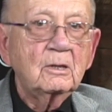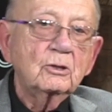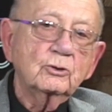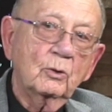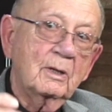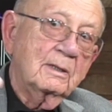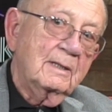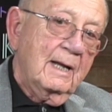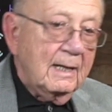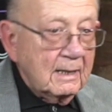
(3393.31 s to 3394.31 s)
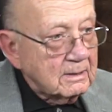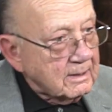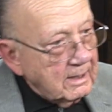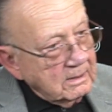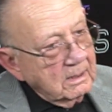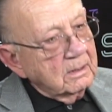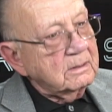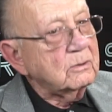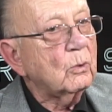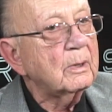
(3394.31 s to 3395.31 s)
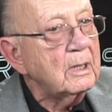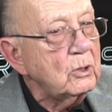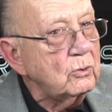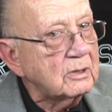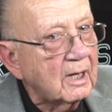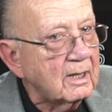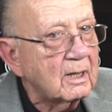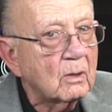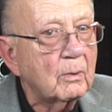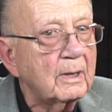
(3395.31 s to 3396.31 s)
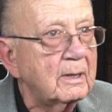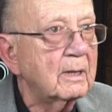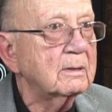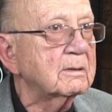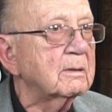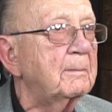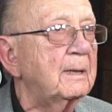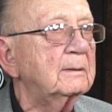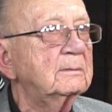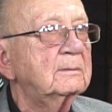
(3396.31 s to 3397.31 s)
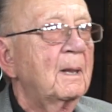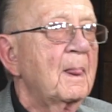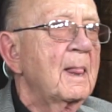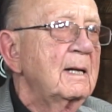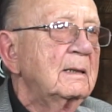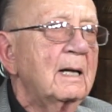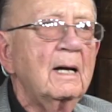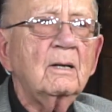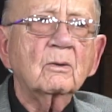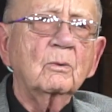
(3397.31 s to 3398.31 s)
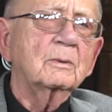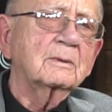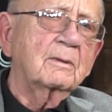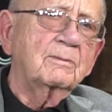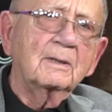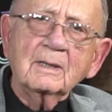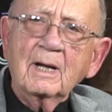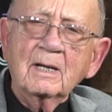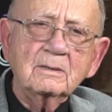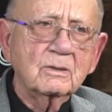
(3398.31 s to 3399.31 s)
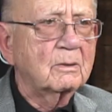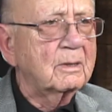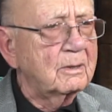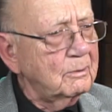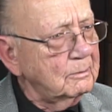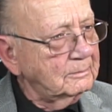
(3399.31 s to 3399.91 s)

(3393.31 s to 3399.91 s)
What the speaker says: So now Danny stands here, Jory, he's standing here right next to me. I don't know what the fuck Danny's going to do.